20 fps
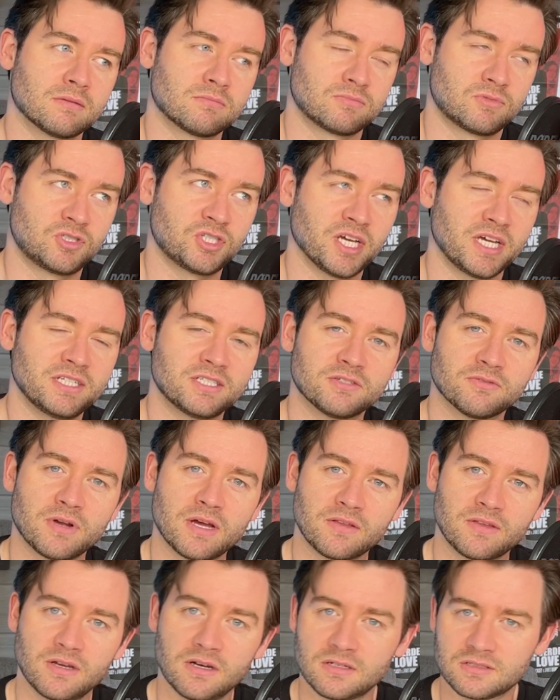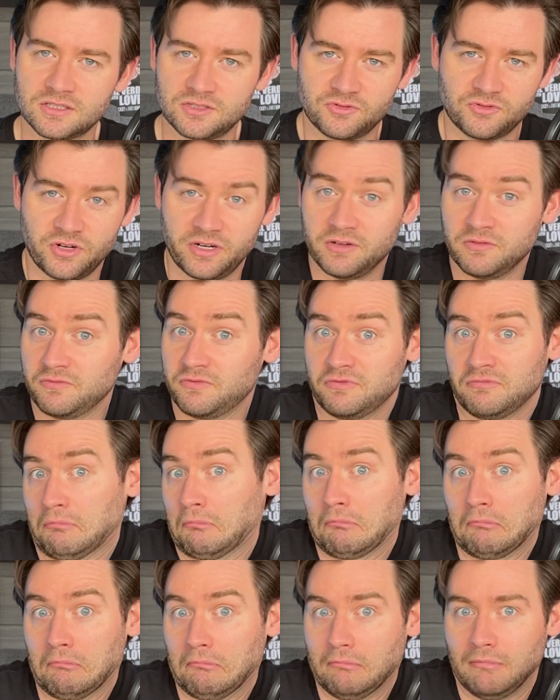chase around the Arc de Triomphe.
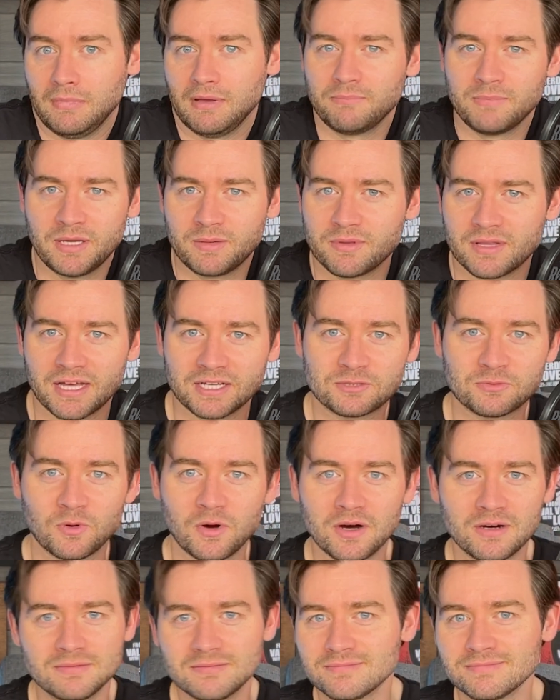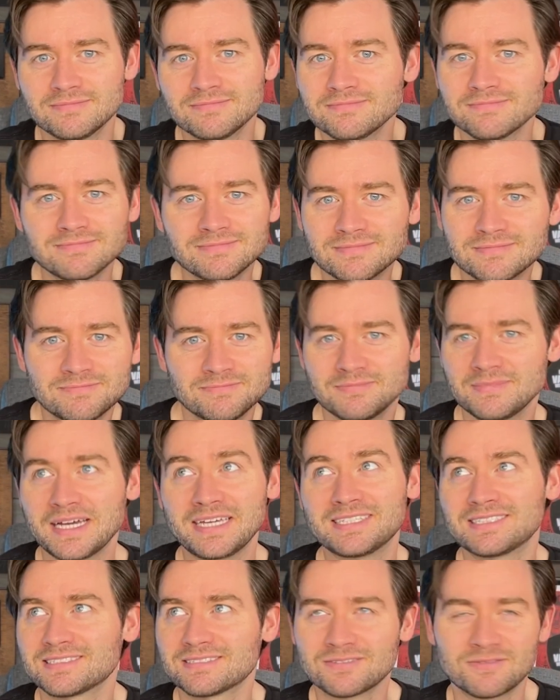Maybe that's what
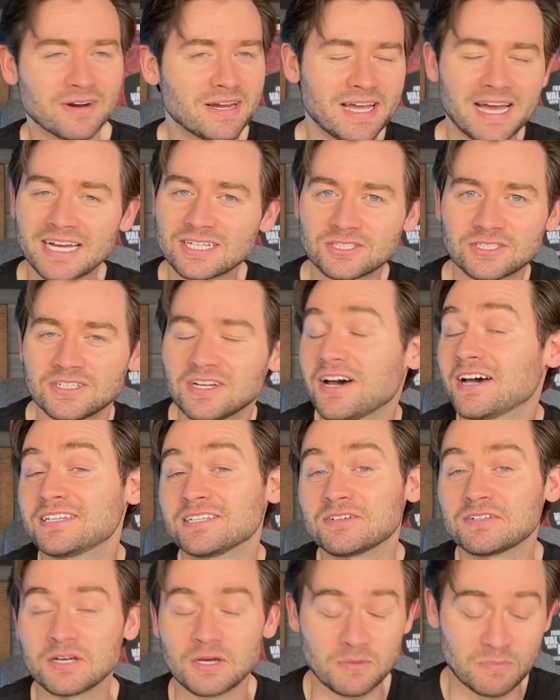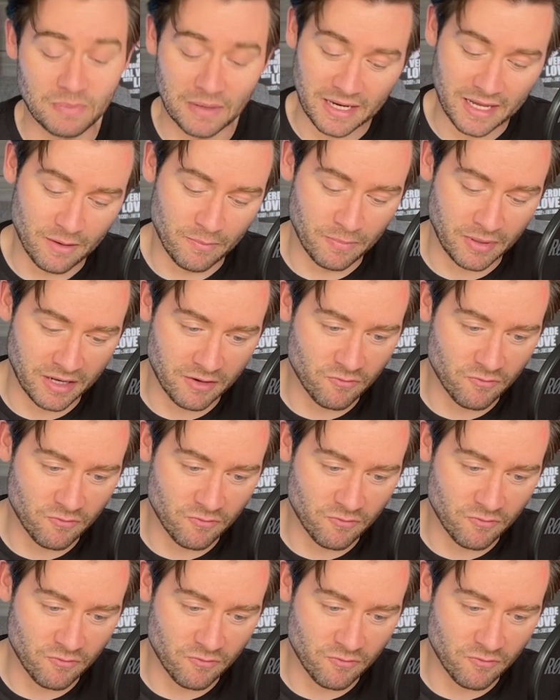makes great action, I don't know, but it